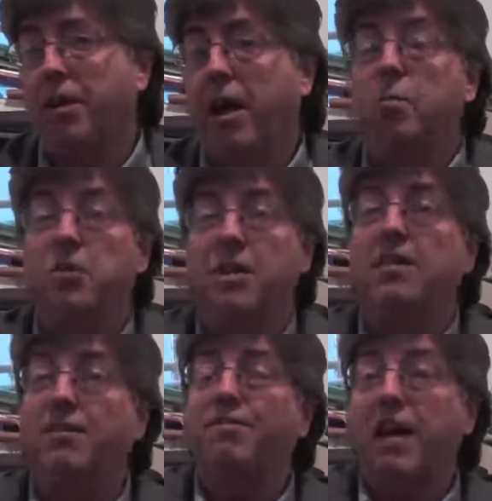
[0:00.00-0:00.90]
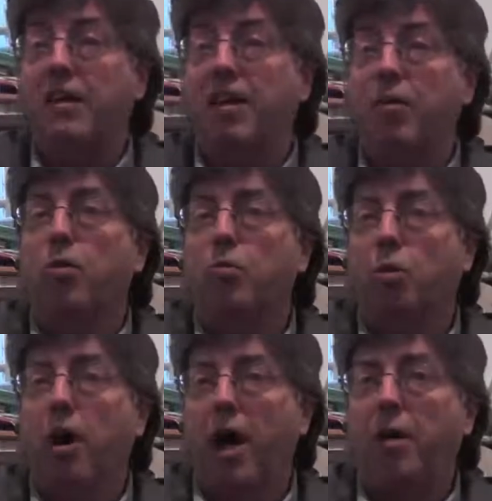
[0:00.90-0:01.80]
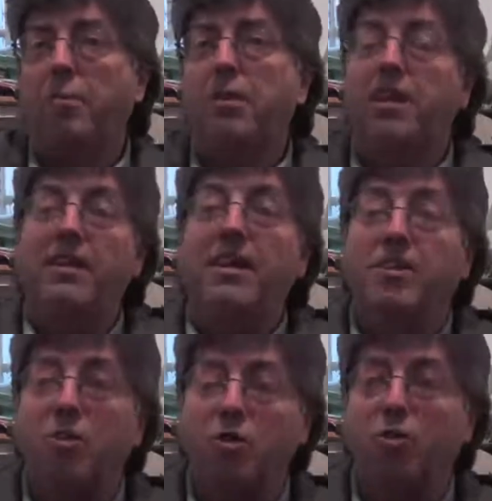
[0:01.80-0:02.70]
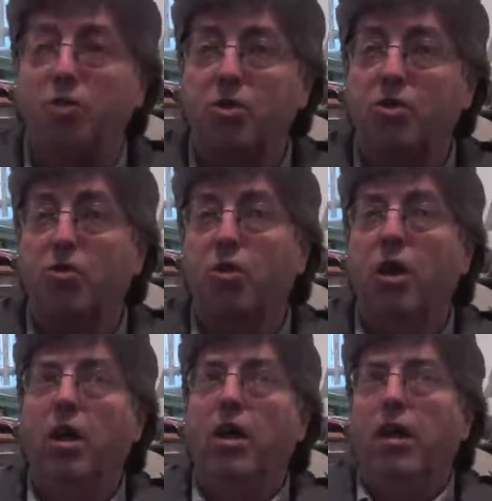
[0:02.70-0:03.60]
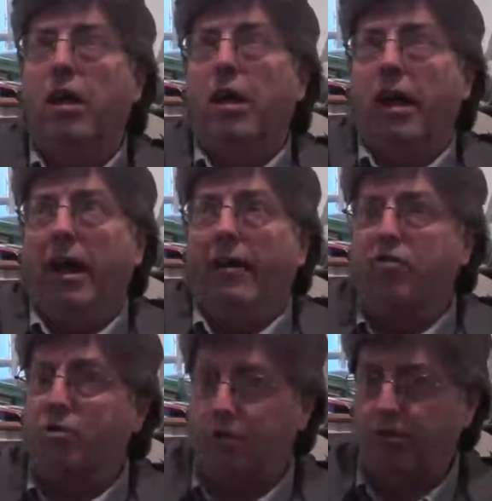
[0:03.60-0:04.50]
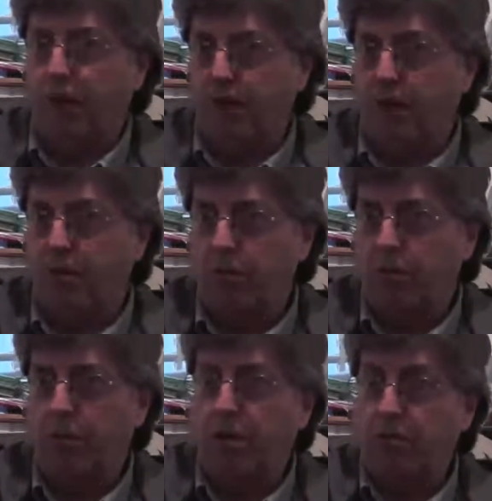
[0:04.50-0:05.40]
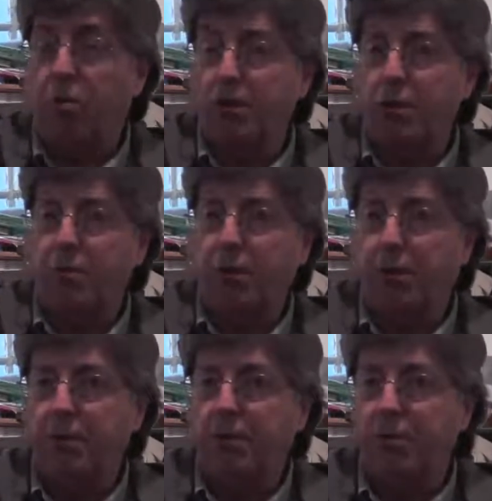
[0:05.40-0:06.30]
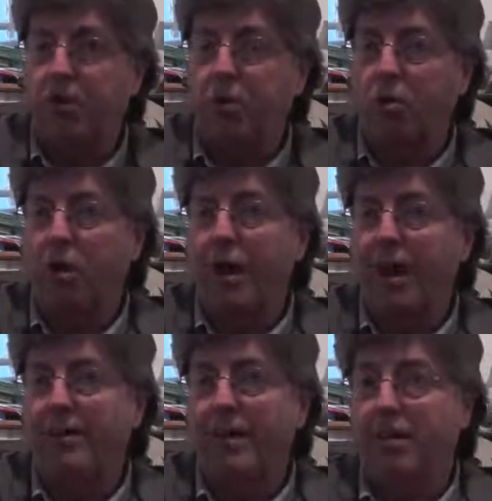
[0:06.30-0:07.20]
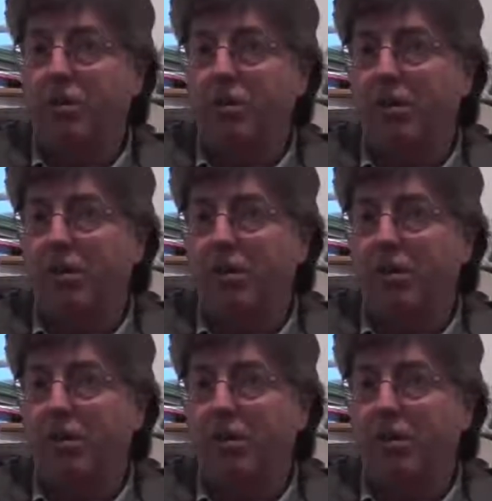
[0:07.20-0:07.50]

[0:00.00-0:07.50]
I was there to find out what happened and then get as close to a truthful account of what these people saw as I could.